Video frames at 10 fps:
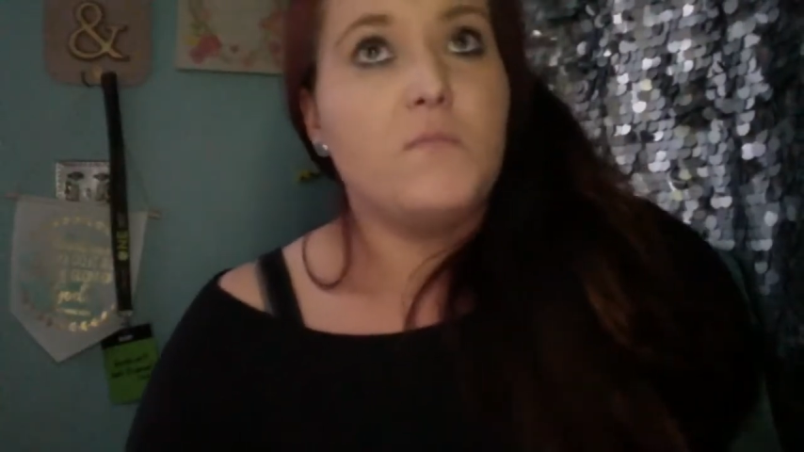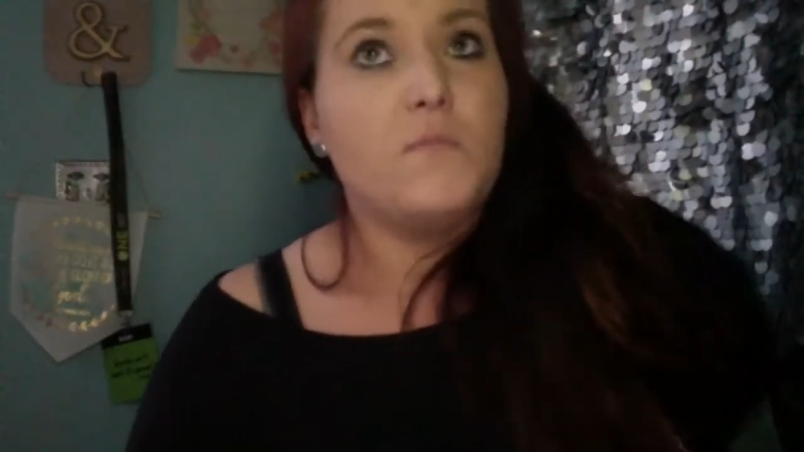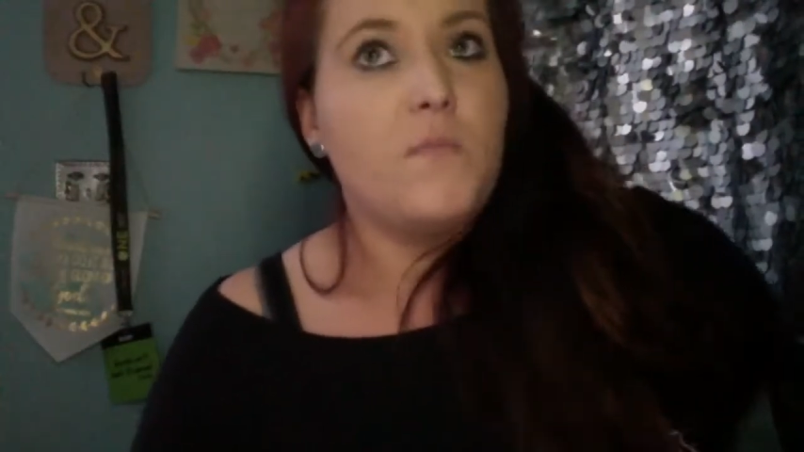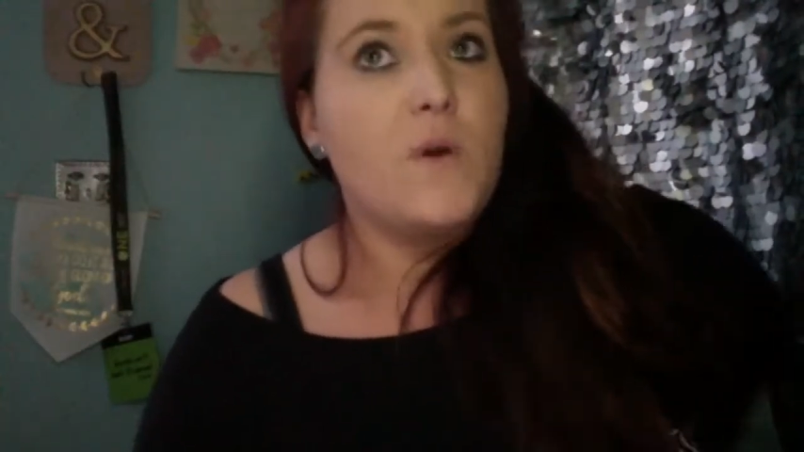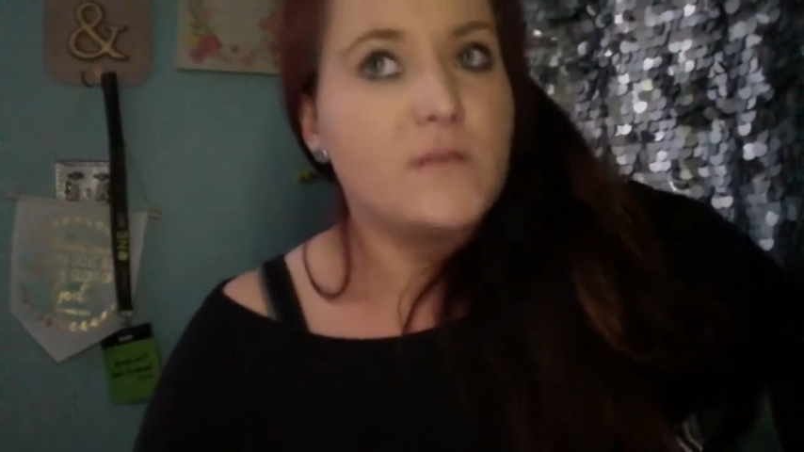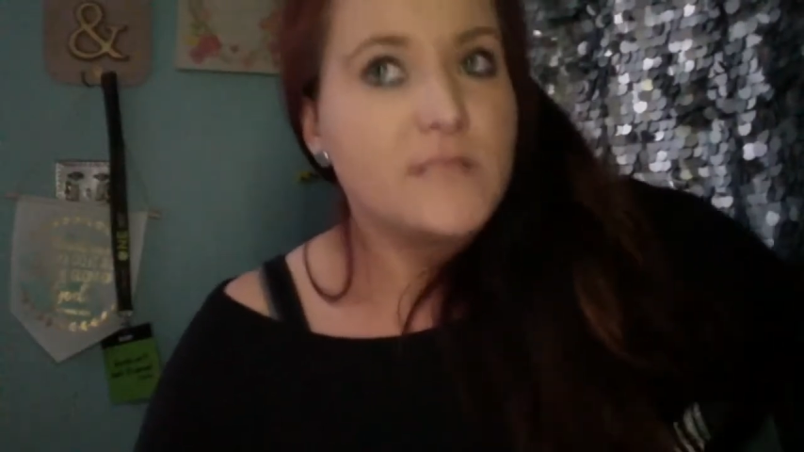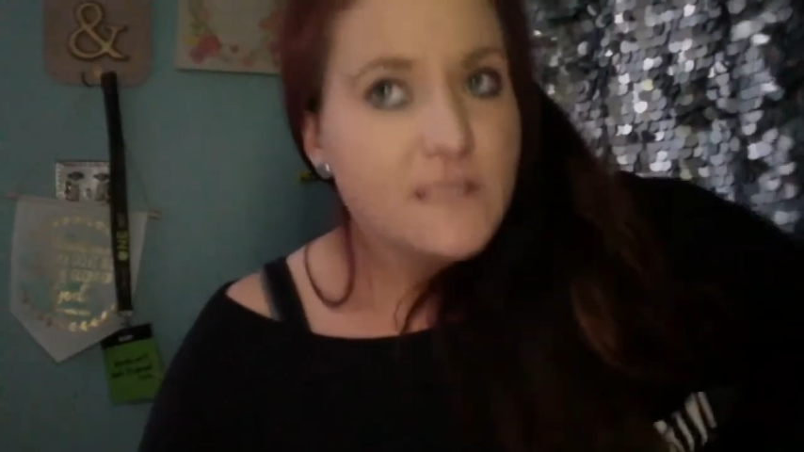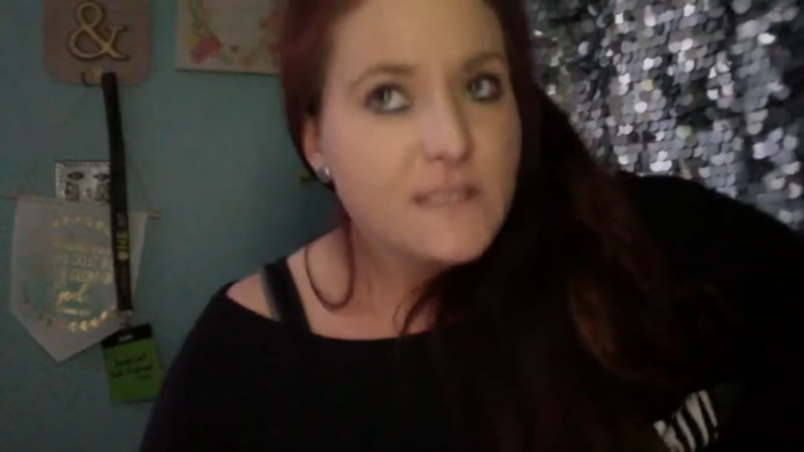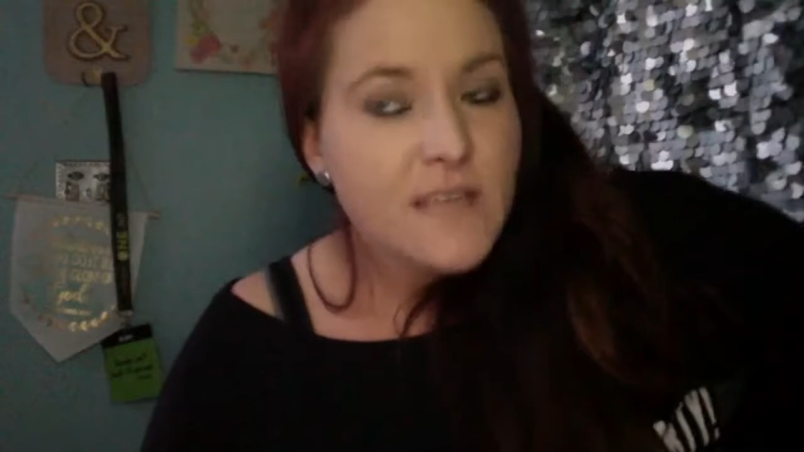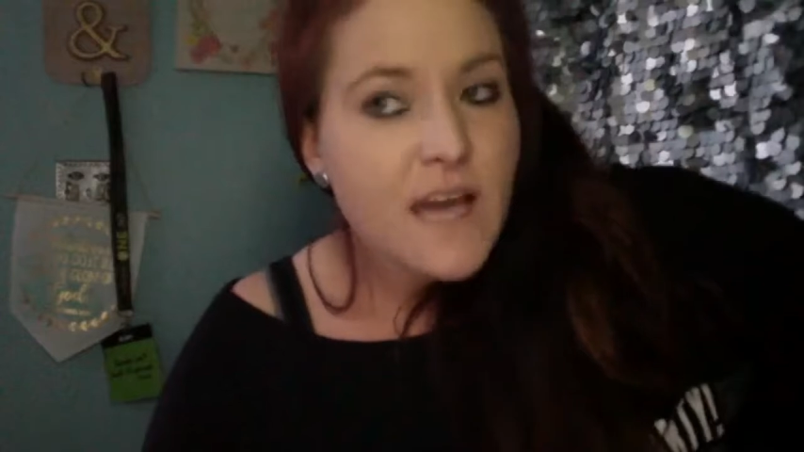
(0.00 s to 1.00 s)
Most of
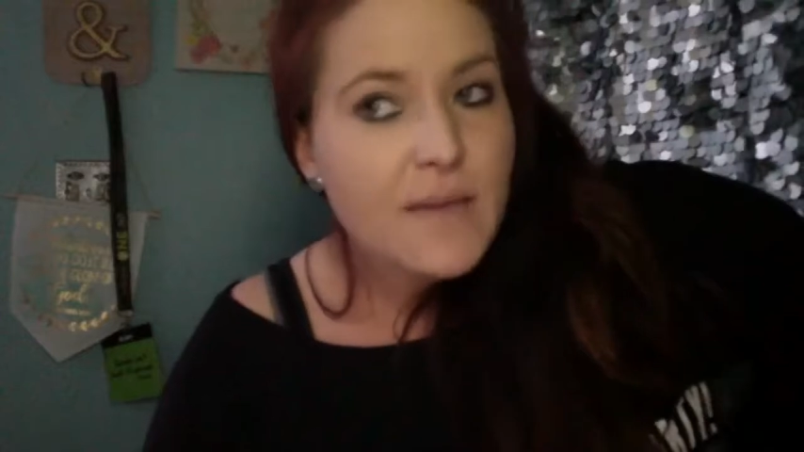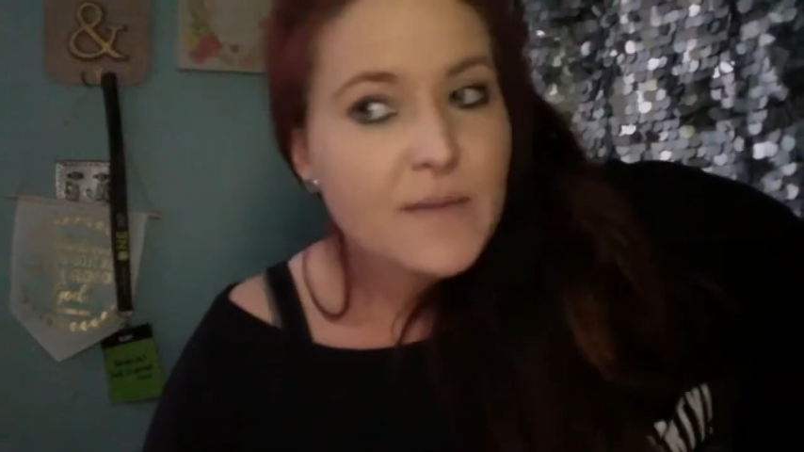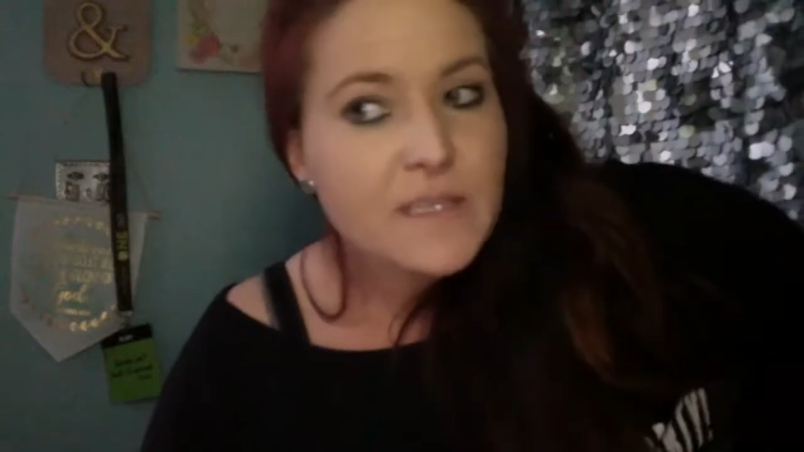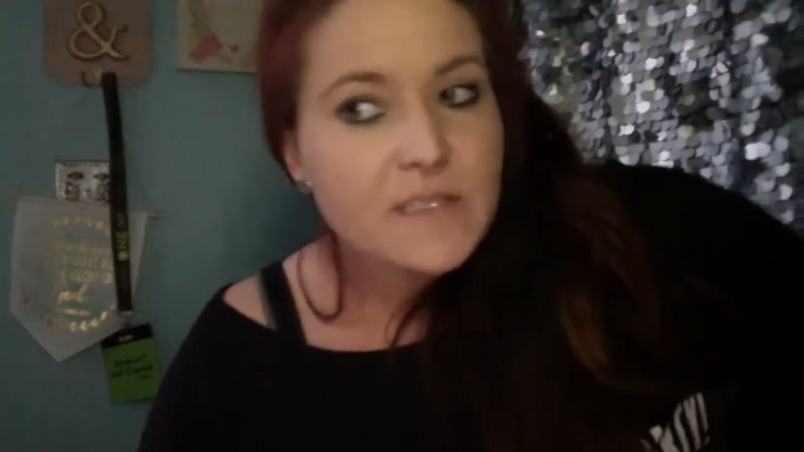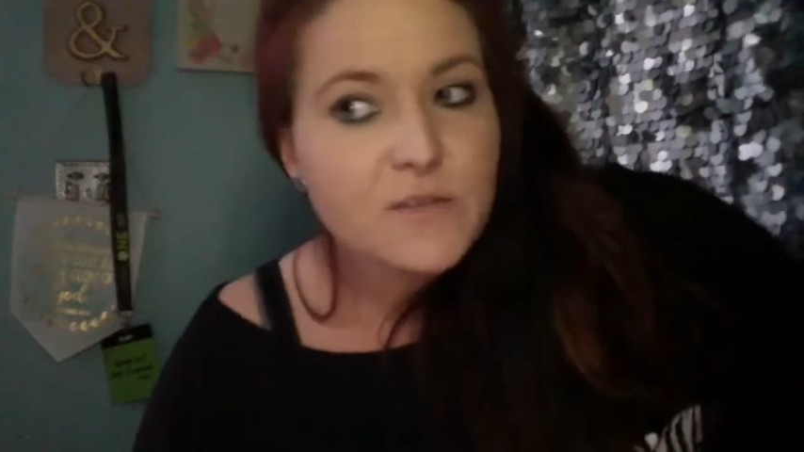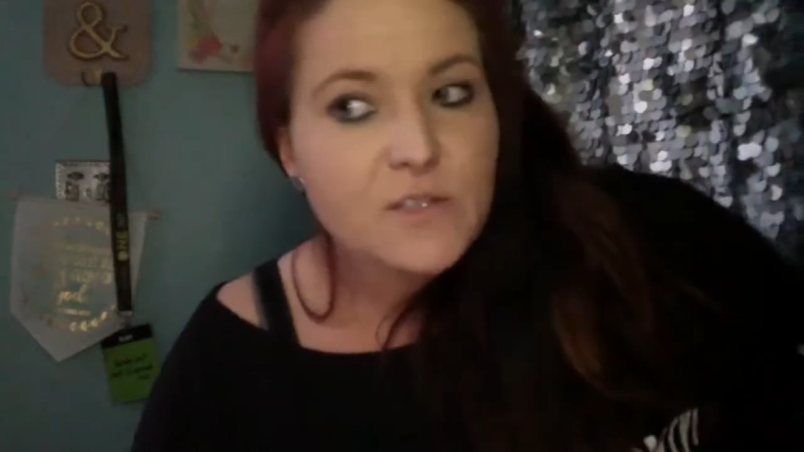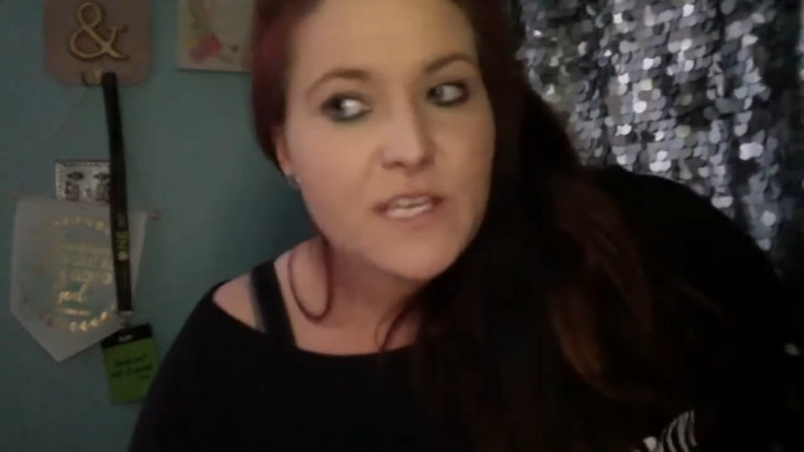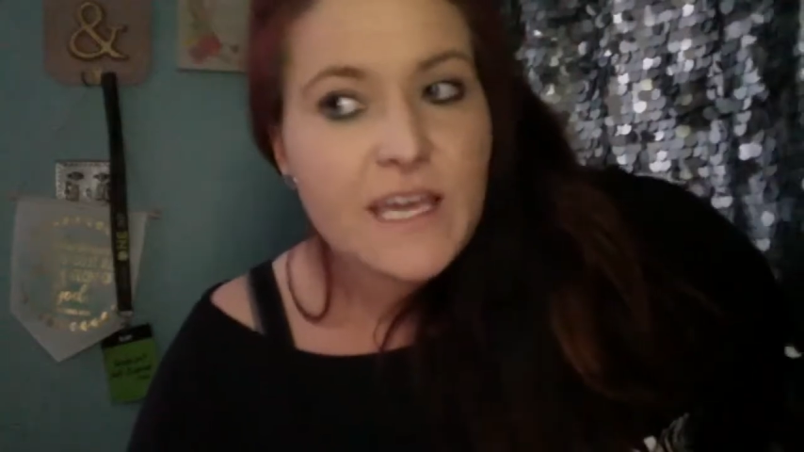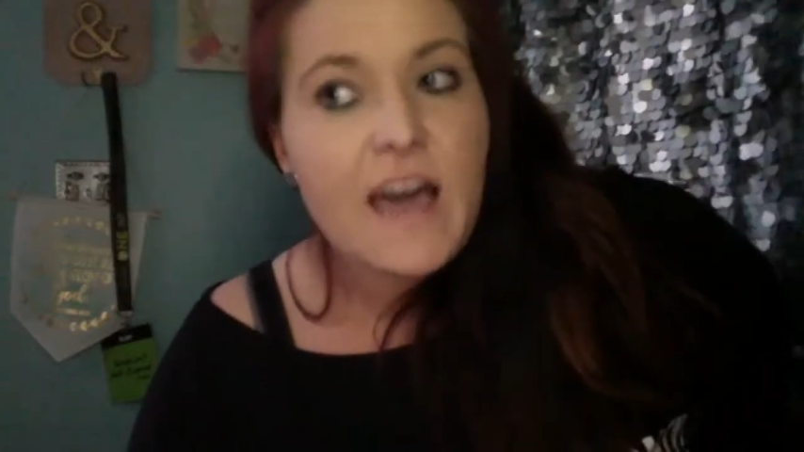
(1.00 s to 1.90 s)
the time, it's usually,